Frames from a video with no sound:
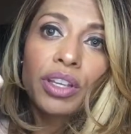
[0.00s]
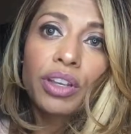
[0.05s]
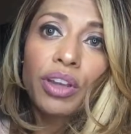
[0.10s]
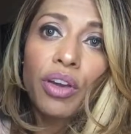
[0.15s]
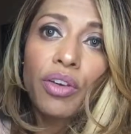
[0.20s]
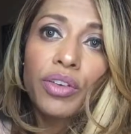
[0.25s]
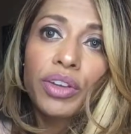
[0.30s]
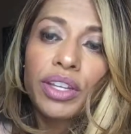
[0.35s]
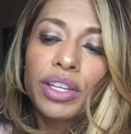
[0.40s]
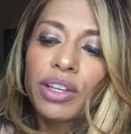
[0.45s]

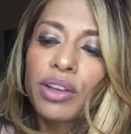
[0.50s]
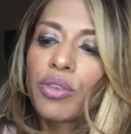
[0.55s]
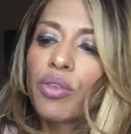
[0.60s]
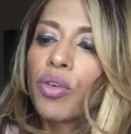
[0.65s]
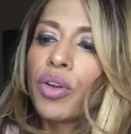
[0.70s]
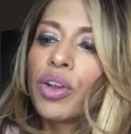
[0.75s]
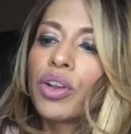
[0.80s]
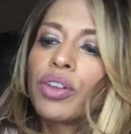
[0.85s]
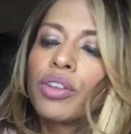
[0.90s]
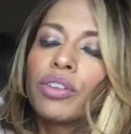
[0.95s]
coconut
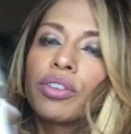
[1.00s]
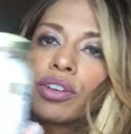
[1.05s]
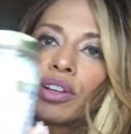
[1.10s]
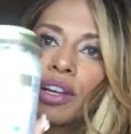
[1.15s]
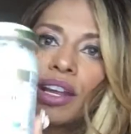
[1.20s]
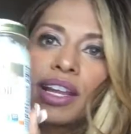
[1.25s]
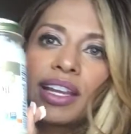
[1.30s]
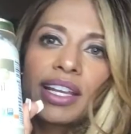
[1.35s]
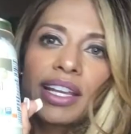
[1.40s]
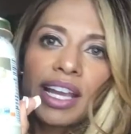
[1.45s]
oil or
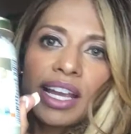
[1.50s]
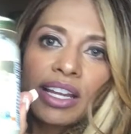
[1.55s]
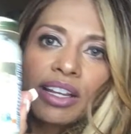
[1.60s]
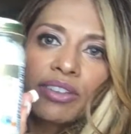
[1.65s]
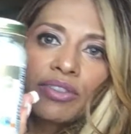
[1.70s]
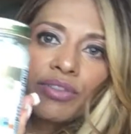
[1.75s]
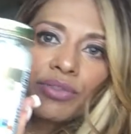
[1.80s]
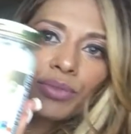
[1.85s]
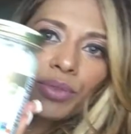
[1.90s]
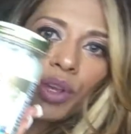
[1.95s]
any kind
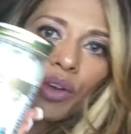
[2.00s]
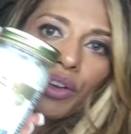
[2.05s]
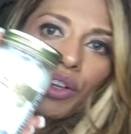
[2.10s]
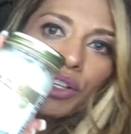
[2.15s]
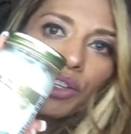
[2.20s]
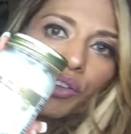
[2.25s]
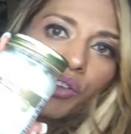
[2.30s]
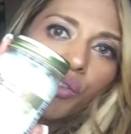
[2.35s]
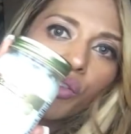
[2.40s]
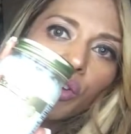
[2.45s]
of
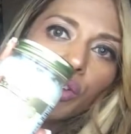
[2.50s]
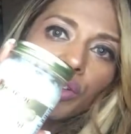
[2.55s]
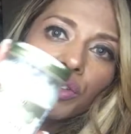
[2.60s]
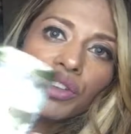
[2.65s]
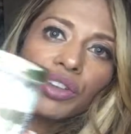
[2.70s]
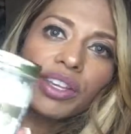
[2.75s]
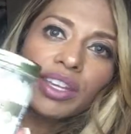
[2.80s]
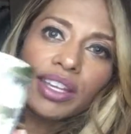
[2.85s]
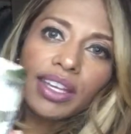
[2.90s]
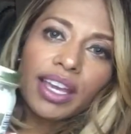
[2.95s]
coconut oil
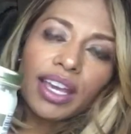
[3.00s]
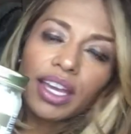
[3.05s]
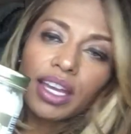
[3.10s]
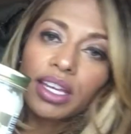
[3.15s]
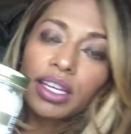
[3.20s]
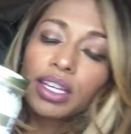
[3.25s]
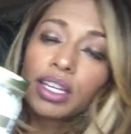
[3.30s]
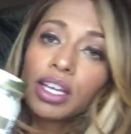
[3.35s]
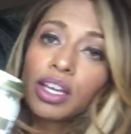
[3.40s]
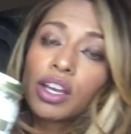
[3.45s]
you can
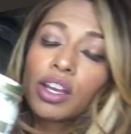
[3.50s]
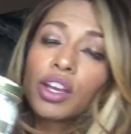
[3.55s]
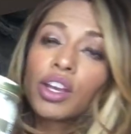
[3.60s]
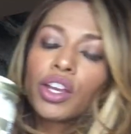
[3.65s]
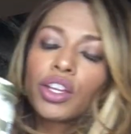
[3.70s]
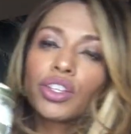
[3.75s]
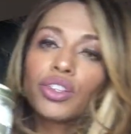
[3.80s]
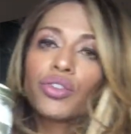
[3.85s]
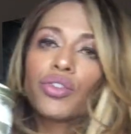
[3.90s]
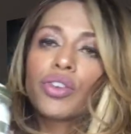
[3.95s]
get
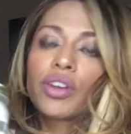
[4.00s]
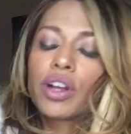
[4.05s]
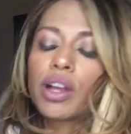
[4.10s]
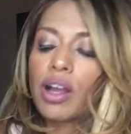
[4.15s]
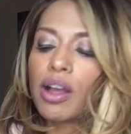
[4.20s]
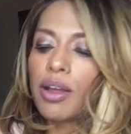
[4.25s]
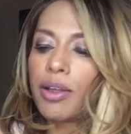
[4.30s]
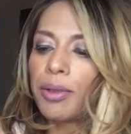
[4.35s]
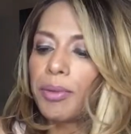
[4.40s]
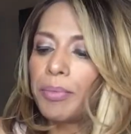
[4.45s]
your
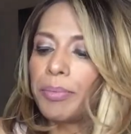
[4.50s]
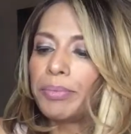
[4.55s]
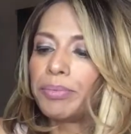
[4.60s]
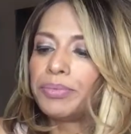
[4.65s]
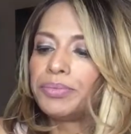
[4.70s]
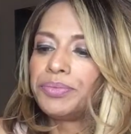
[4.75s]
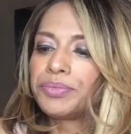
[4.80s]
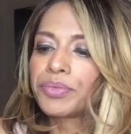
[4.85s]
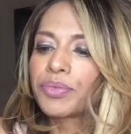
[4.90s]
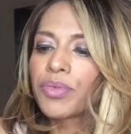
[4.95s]

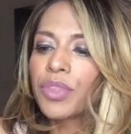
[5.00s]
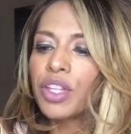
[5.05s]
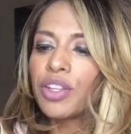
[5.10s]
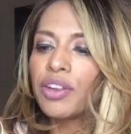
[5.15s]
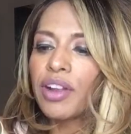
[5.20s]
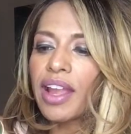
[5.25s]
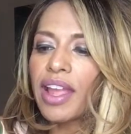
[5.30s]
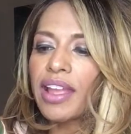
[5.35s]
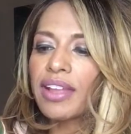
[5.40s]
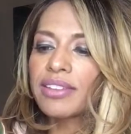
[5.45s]
um,
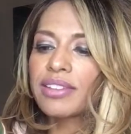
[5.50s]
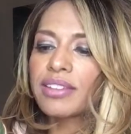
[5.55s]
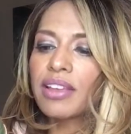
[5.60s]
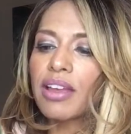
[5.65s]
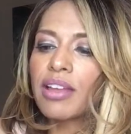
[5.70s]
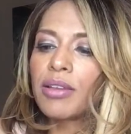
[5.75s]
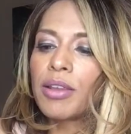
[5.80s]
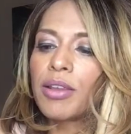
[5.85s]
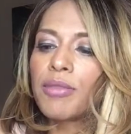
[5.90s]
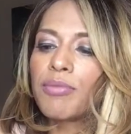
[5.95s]
your hands
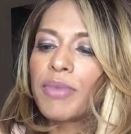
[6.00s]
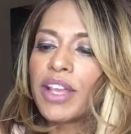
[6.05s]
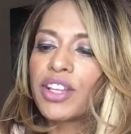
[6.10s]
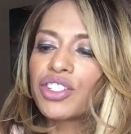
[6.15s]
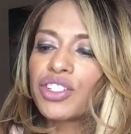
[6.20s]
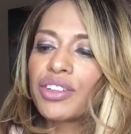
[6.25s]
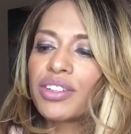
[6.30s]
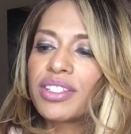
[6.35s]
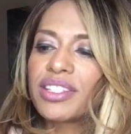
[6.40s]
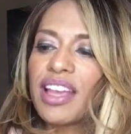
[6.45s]
on. And make
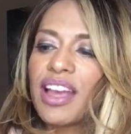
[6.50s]
sure it's